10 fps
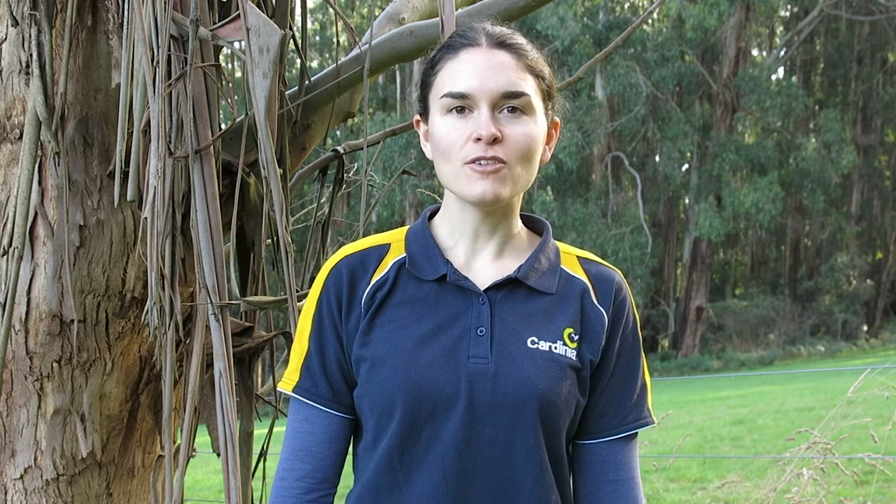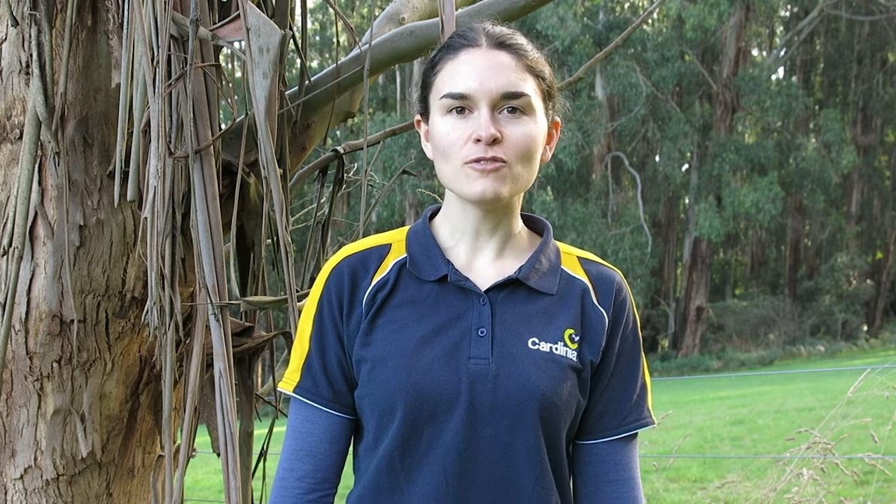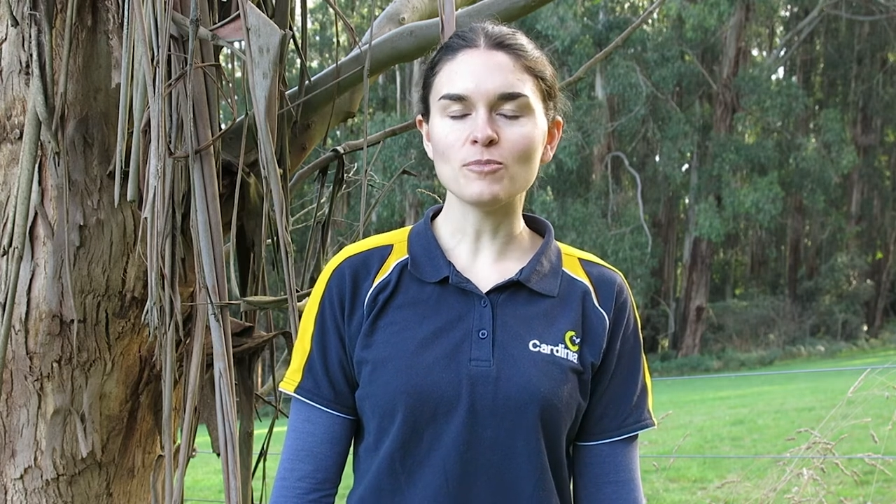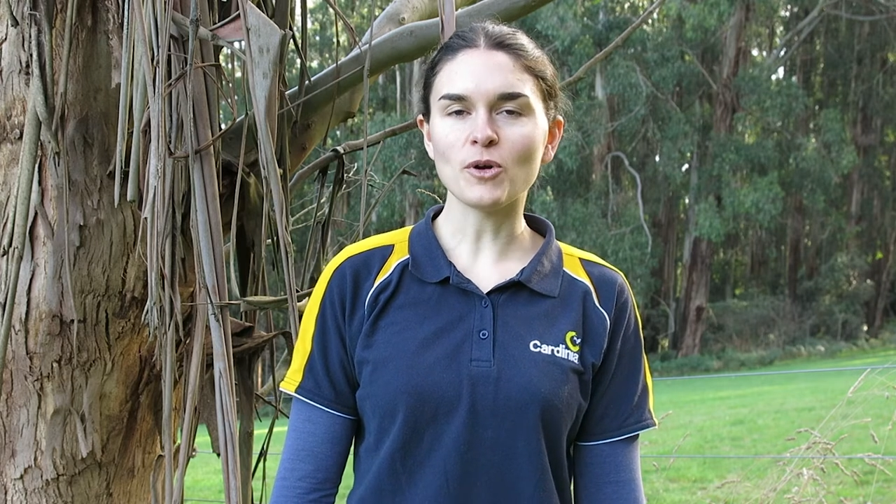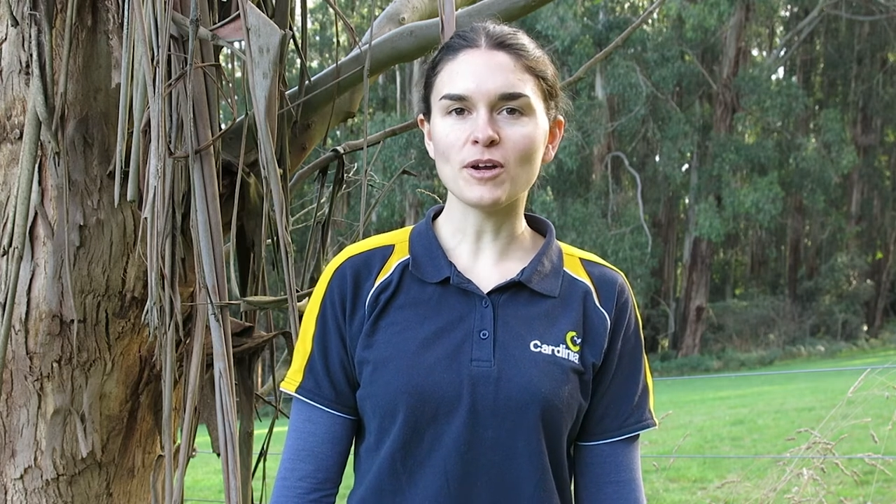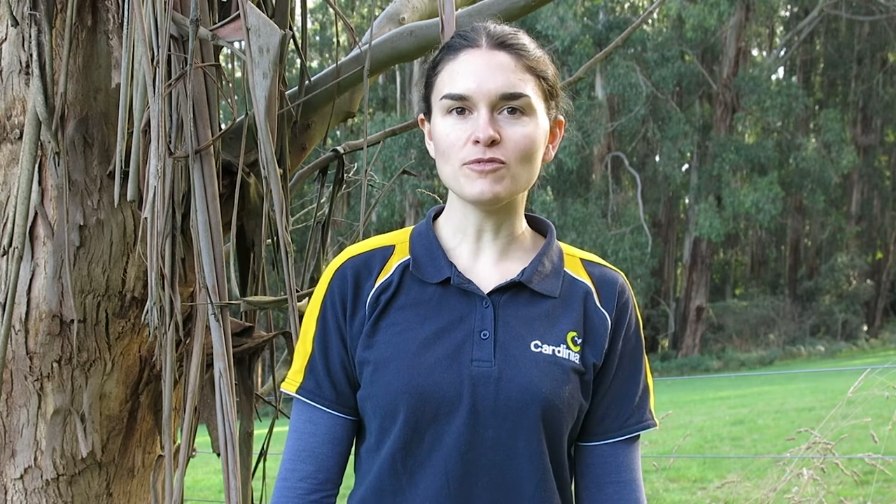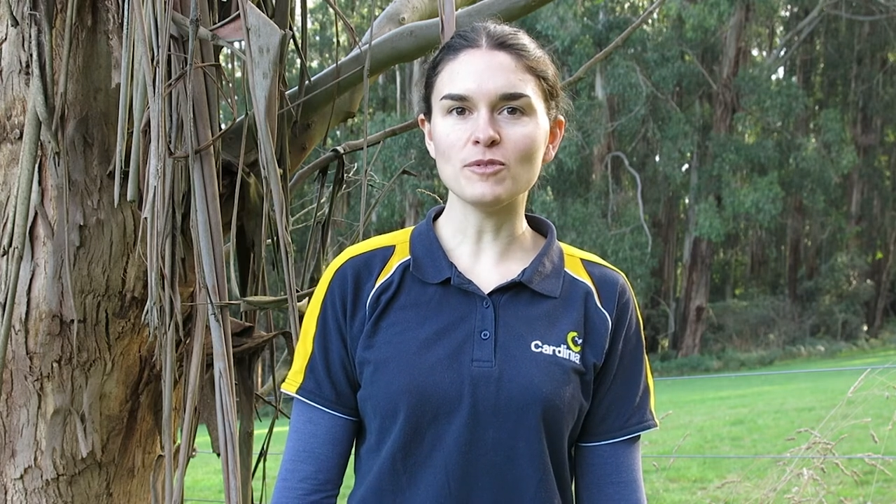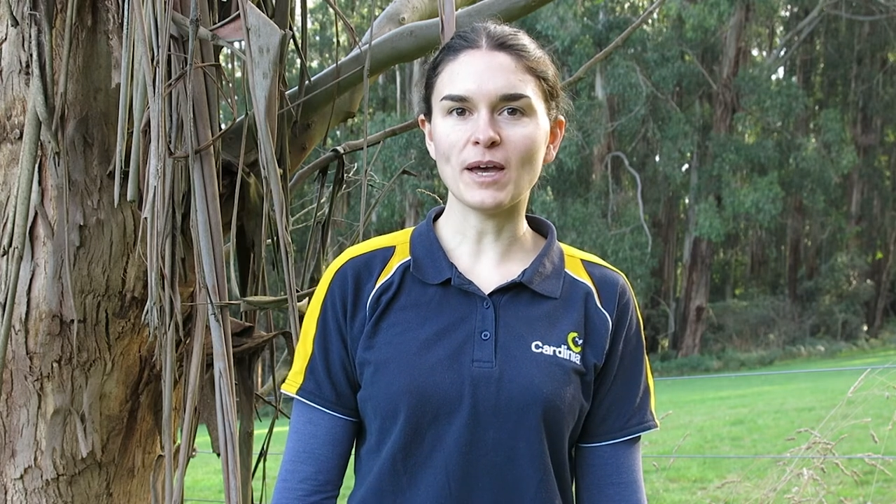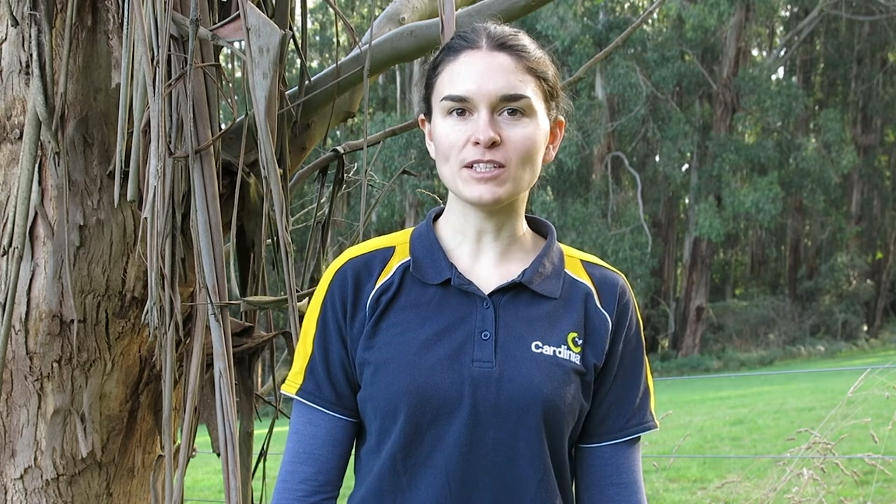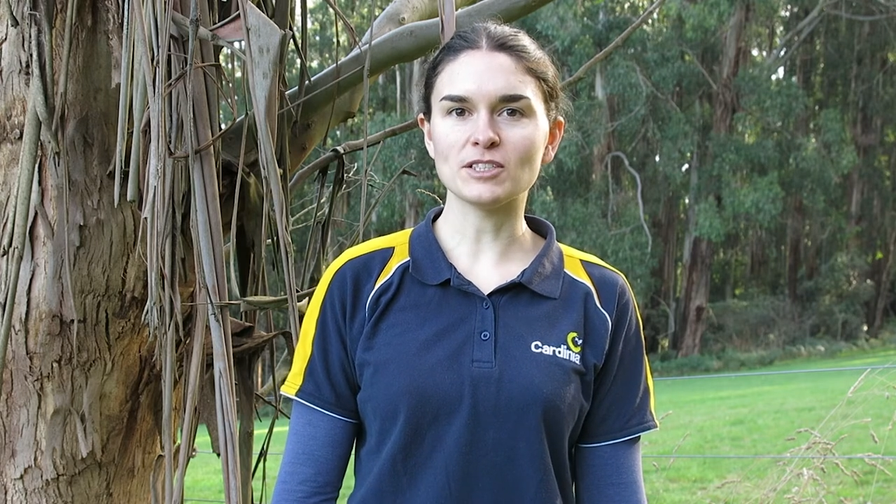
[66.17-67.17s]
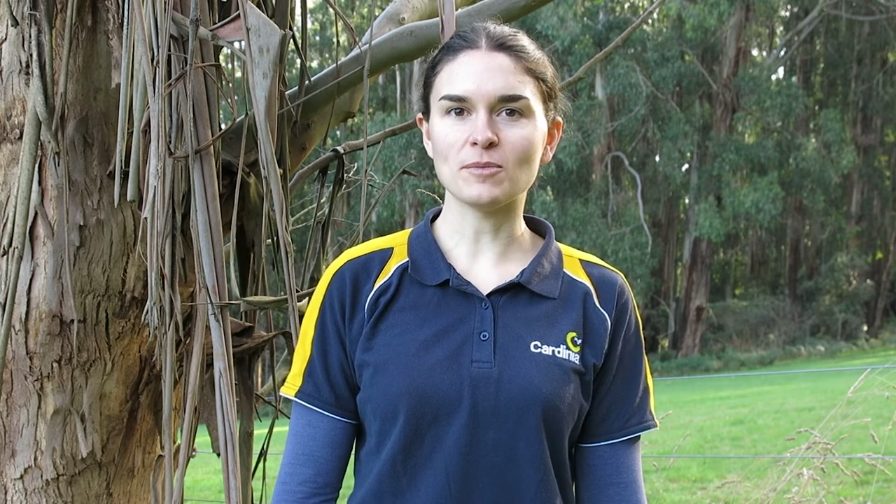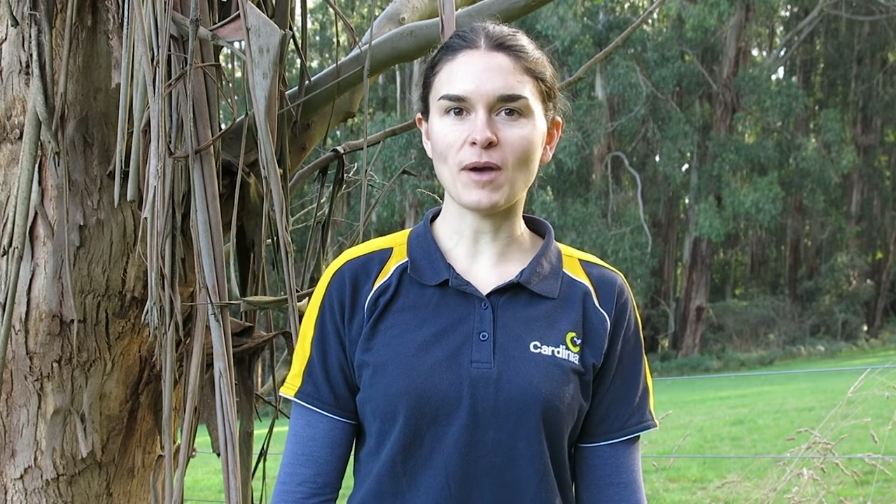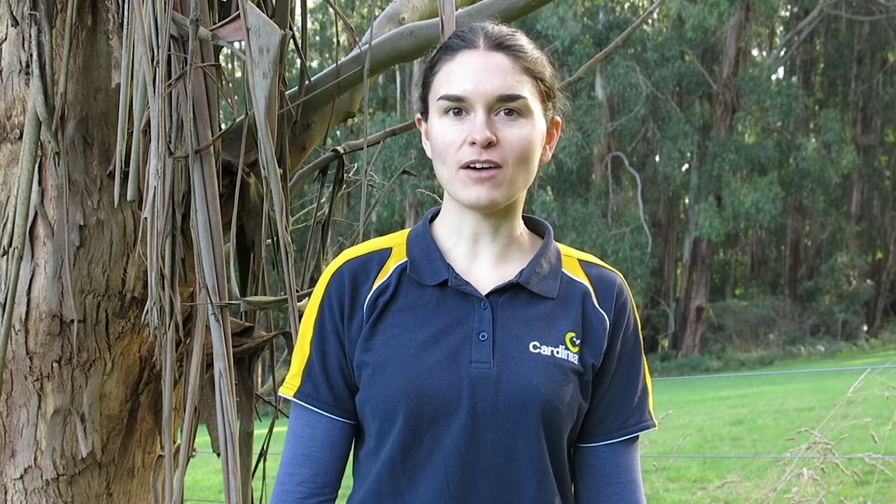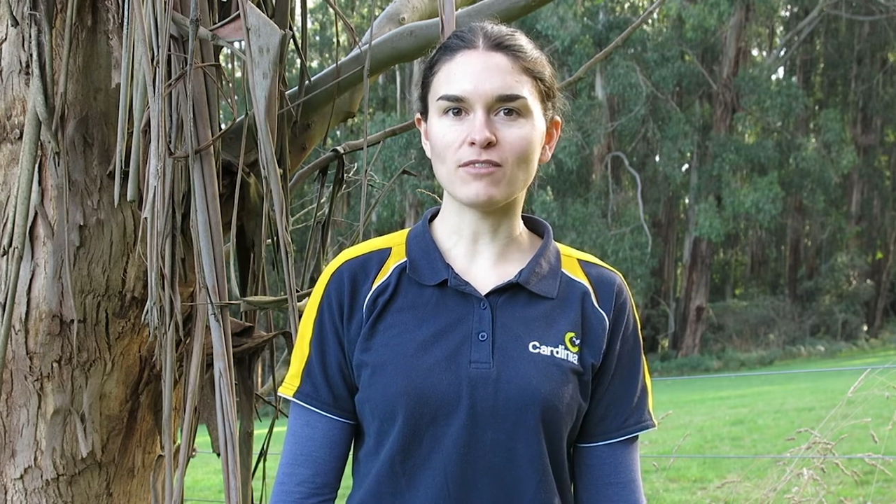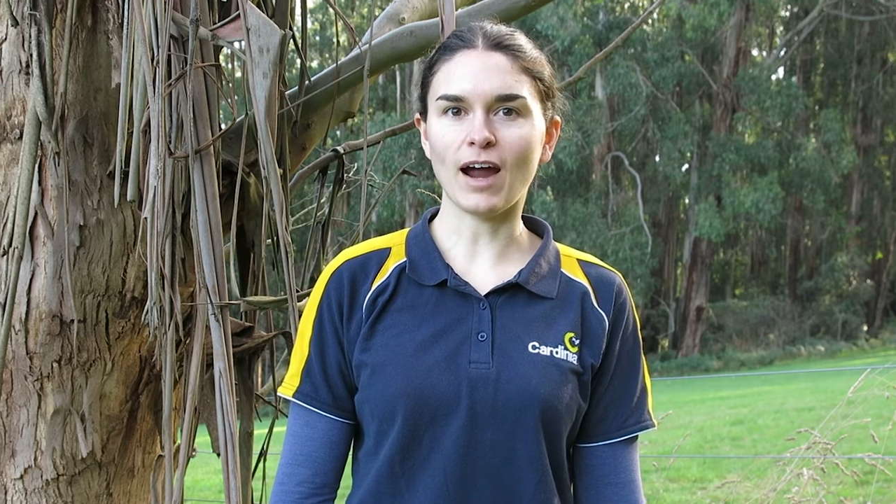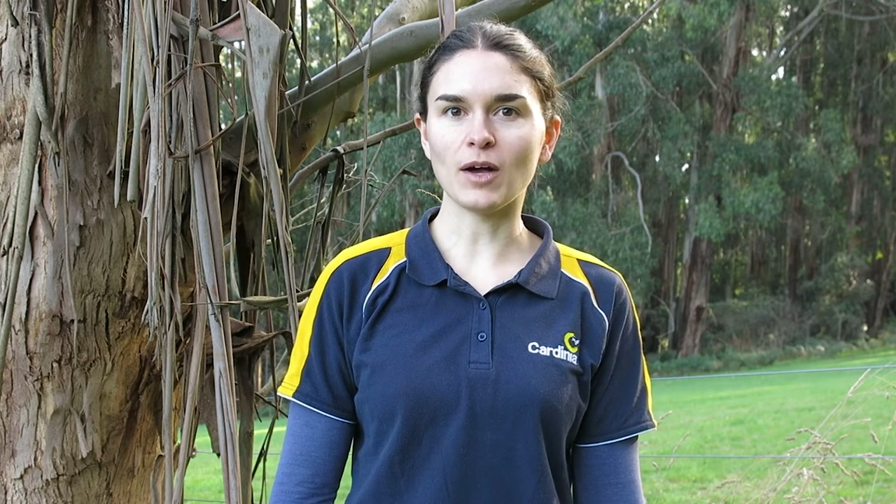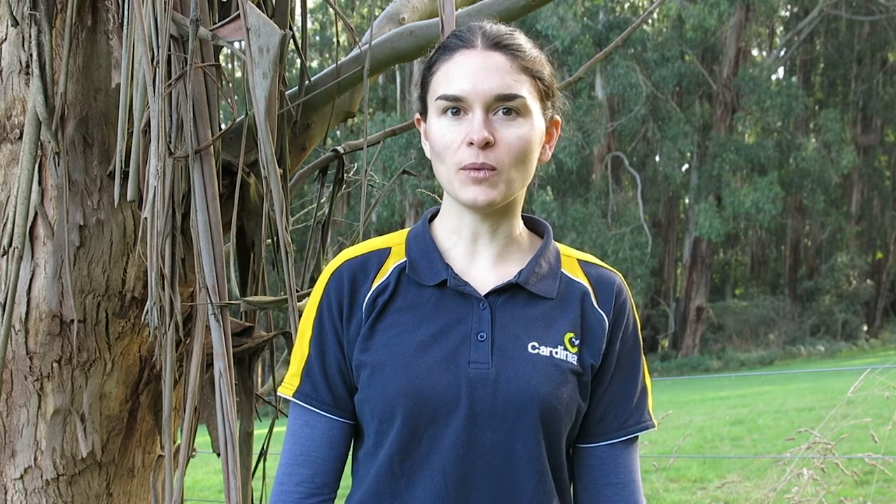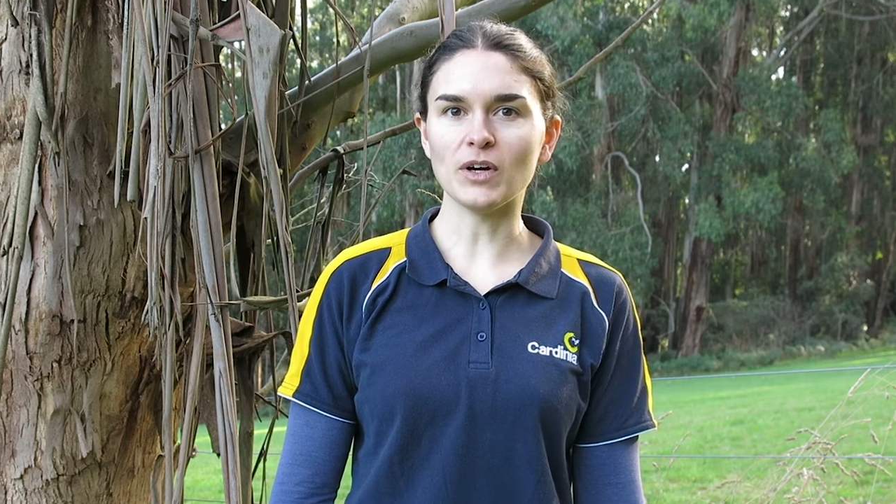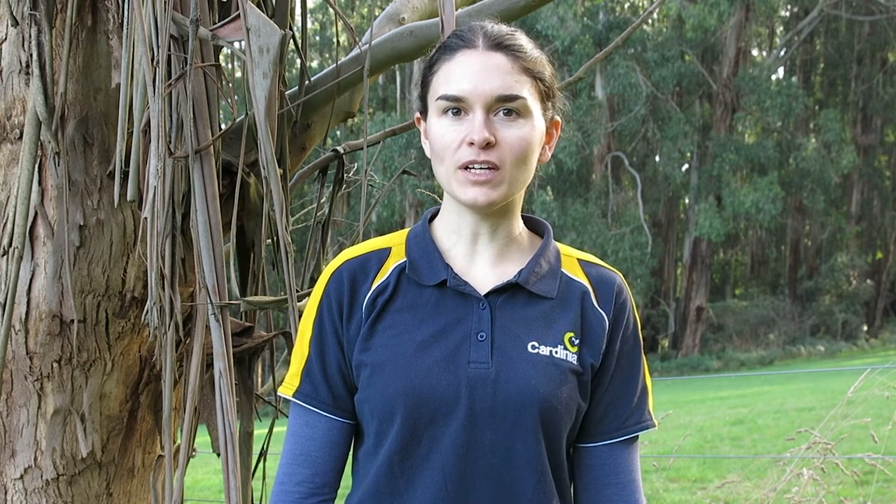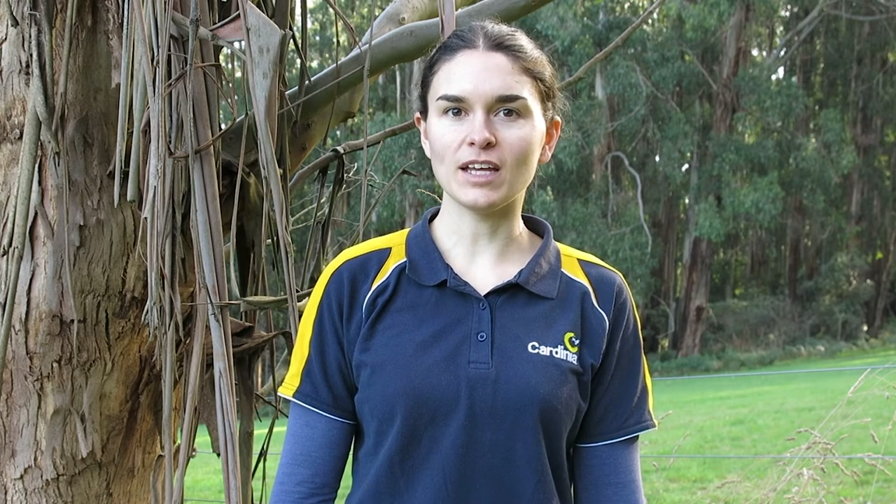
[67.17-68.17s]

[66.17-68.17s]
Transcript: For more information about ragwort,